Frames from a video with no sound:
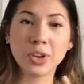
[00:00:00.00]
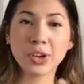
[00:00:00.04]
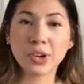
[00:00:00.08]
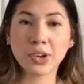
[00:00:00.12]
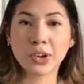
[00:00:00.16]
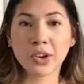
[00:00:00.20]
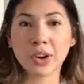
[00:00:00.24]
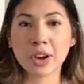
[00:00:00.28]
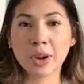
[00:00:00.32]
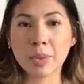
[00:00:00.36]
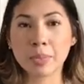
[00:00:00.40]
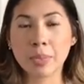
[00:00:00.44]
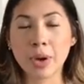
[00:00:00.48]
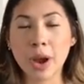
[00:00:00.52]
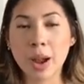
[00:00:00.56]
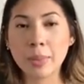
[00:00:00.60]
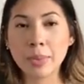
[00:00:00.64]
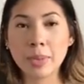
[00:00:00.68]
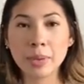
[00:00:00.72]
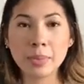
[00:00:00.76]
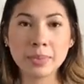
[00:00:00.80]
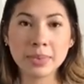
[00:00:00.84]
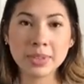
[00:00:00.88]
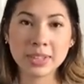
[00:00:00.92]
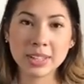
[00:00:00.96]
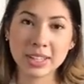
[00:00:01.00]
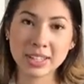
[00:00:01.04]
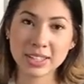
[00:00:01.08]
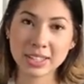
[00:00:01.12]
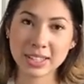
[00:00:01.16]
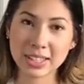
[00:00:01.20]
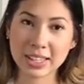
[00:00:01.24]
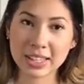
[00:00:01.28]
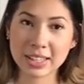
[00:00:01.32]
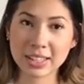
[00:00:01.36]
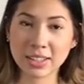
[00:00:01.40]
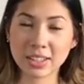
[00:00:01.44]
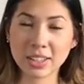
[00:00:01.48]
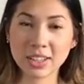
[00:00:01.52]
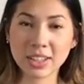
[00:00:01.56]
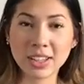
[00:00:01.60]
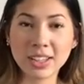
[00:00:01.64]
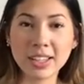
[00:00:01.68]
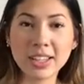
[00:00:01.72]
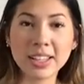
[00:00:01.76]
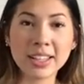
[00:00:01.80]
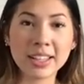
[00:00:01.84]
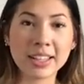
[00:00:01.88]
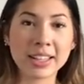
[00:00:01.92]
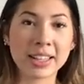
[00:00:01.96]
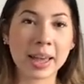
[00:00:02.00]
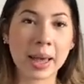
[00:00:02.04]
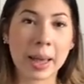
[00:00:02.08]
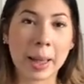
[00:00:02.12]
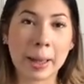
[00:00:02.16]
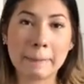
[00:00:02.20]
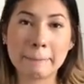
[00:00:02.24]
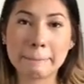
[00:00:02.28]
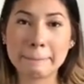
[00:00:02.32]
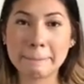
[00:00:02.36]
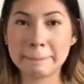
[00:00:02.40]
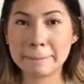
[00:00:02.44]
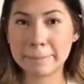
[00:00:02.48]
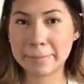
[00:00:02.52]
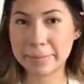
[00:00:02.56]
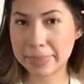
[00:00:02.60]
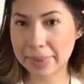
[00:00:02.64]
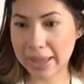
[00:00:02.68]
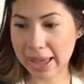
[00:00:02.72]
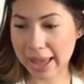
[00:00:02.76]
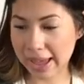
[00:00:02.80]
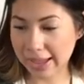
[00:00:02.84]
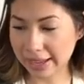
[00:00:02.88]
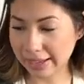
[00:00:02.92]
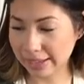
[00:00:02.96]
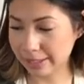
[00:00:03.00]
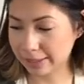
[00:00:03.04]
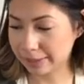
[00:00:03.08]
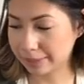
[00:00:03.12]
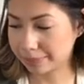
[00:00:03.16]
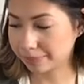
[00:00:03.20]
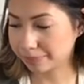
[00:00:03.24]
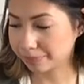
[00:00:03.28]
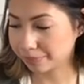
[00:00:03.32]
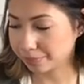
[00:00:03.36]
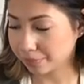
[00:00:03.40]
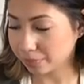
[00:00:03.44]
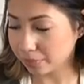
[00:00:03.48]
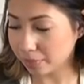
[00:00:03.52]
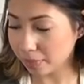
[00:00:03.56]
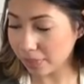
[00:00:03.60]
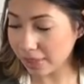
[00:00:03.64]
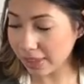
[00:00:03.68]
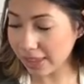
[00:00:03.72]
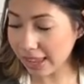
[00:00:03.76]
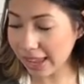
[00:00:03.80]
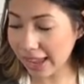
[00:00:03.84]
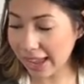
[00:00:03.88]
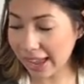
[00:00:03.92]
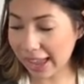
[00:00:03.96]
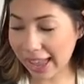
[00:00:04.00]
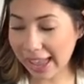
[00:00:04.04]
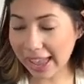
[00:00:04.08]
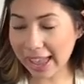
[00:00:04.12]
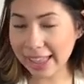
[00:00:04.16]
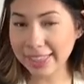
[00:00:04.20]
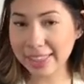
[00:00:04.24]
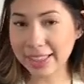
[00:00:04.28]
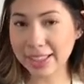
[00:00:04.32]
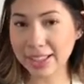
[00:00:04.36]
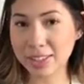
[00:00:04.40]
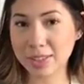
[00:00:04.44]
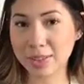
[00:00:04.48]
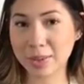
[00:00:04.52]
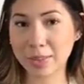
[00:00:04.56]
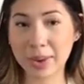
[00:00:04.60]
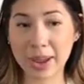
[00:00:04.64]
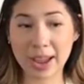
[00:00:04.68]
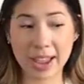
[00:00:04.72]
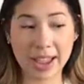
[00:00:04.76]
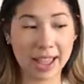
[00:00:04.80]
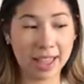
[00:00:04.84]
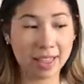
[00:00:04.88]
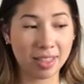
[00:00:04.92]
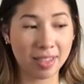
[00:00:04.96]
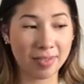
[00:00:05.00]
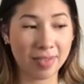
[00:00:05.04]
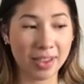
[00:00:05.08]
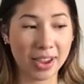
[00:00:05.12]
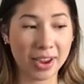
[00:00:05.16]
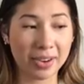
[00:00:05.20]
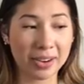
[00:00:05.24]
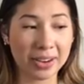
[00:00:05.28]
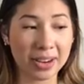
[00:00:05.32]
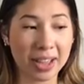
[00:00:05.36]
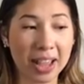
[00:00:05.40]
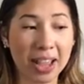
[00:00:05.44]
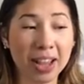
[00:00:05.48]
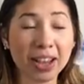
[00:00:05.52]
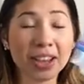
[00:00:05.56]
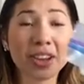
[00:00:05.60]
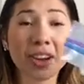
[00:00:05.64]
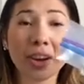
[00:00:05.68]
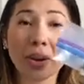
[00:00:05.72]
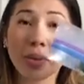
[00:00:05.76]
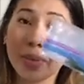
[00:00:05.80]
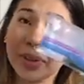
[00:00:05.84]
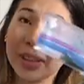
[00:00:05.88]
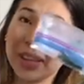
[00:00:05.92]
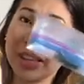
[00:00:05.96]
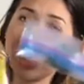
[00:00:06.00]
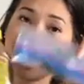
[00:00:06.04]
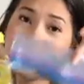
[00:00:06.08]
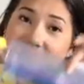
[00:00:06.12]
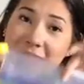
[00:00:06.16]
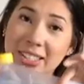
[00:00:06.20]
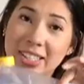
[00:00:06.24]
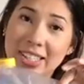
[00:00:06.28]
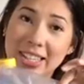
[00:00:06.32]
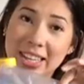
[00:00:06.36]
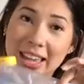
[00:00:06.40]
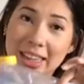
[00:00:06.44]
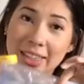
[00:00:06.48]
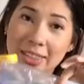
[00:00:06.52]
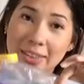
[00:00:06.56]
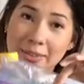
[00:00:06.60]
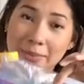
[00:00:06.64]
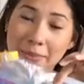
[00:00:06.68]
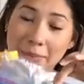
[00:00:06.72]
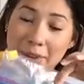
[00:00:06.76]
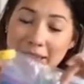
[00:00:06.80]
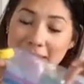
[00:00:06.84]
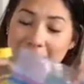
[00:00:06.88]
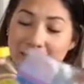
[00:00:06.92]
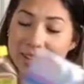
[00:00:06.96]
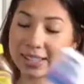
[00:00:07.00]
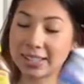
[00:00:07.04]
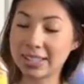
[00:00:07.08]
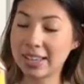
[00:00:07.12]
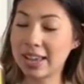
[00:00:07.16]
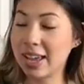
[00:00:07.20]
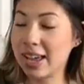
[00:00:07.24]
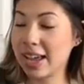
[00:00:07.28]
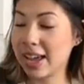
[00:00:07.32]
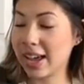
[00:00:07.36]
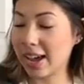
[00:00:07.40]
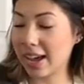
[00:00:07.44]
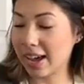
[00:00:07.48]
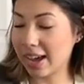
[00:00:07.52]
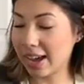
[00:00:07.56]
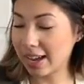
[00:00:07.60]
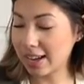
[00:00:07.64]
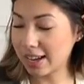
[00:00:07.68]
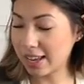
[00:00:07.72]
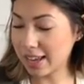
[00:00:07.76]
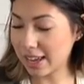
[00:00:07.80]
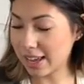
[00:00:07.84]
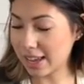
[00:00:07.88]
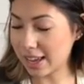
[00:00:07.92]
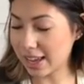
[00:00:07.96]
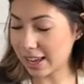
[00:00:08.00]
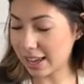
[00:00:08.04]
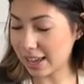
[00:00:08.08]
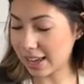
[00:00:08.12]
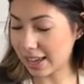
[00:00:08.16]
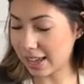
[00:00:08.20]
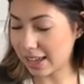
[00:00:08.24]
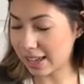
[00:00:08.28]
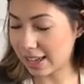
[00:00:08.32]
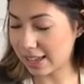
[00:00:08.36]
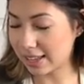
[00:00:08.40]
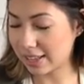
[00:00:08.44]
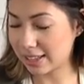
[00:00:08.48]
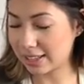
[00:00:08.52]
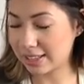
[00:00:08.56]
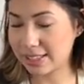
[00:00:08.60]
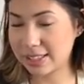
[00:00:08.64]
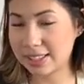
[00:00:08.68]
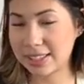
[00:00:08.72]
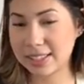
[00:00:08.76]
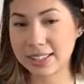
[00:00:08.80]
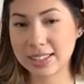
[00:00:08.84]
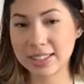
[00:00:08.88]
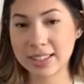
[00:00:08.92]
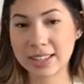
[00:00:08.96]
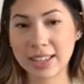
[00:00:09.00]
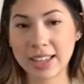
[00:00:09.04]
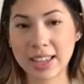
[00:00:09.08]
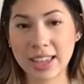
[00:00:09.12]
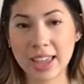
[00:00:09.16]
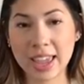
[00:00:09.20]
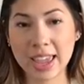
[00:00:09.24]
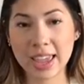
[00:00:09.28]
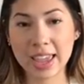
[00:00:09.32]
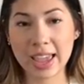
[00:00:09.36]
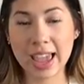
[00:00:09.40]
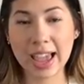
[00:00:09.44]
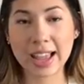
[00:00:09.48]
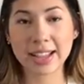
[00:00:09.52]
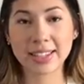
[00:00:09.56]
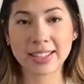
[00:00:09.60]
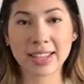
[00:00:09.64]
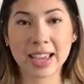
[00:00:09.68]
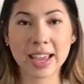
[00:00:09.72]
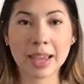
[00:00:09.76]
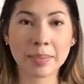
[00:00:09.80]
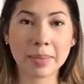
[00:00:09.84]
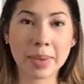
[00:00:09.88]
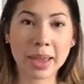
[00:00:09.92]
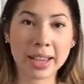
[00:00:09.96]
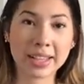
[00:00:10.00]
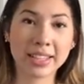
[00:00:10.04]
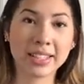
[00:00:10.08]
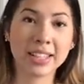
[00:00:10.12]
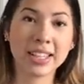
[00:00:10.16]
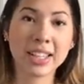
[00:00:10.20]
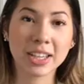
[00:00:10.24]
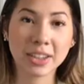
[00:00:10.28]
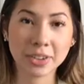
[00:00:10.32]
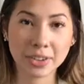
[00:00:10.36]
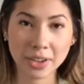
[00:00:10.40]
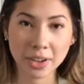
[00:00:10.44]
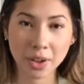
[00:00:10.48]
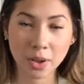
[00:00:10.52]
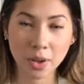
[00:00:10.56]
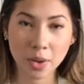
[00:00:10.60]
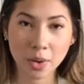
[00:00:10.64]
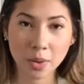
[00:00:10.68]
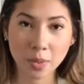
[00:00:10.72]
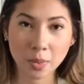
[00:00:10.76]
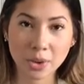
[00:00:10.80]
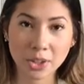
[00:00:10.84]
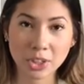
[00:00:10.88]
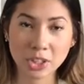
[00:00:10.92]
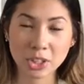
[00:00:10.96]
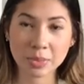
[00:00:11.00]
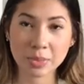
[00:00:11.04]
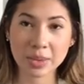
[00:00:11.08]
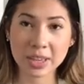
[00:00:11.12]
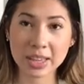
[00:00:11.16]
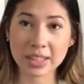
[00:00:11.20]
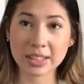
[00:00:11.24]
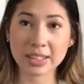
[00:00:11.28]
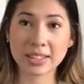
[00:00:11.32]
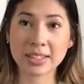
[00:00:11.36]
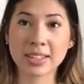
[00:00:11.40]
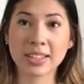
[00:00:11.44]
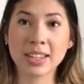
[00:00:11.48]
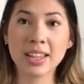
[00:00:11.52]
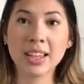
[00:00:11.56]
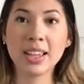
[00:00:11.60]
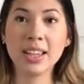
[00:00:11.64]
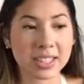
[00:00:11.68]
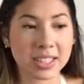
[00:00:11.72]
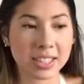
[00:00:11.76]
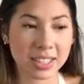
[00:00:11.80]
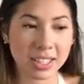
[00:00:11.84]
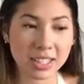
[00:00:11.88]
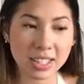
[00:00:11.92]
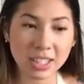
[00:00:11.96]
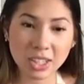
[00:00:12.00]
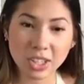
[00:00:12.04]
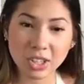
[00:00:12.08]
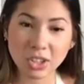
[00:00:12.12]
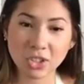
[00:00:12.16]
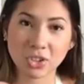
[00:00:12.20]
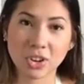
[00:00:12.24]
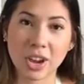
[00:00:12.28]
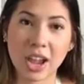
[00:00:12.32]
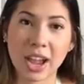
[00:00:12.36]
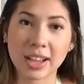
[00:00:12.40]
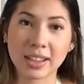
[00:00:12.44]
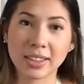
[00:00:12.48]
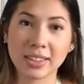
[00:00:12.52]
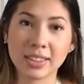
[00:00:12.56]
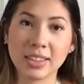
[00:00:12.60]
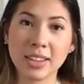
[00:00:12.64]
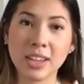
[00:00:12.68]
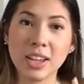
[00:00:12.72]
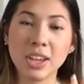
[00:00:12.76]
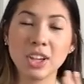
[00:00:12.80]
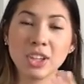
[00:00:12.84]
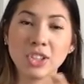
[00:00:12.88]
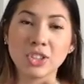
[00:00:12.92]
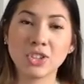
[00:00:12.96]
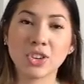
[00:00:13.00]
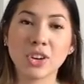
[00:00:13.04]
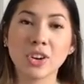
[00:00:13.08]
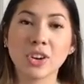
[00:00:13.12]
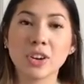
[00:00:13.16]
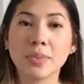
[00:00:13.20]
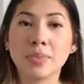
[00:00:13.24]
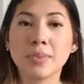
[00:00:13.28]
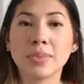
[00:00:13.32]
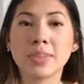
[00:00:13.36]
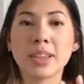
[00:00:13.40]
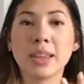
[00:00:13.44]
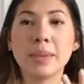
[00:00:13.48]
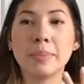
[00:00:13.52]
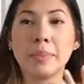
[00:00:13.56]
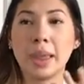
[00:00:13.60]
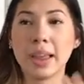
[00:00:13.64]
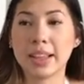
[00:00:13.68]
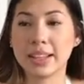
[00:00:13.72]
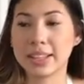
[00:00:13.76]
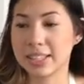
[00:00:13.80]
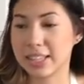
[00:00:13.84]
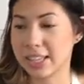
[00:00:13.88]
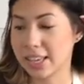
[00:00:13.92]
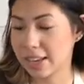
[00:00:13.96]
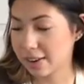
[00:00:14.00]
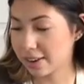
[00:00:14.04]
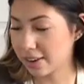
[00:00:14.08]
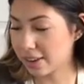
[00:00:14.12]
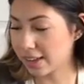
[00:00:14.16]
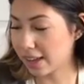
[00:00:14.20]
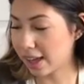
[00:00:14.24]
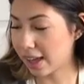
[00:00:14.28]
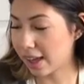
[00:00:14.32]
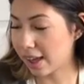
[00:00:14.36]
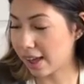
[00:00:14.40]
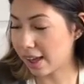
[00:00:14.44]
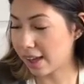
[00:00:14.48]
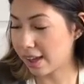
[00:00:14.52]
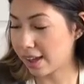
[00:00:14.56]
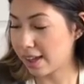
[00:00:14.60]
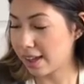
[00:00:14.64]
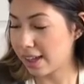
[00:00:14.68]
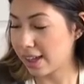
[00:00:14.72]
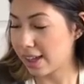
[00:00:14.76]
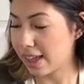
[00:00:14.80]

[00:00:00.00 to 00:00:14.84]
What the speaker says: reoccurring problem doesn't come back. And that's why aloe vera and honey are really good together, because honey is an antibacterial, which means it doesn't attract germs and bacteria.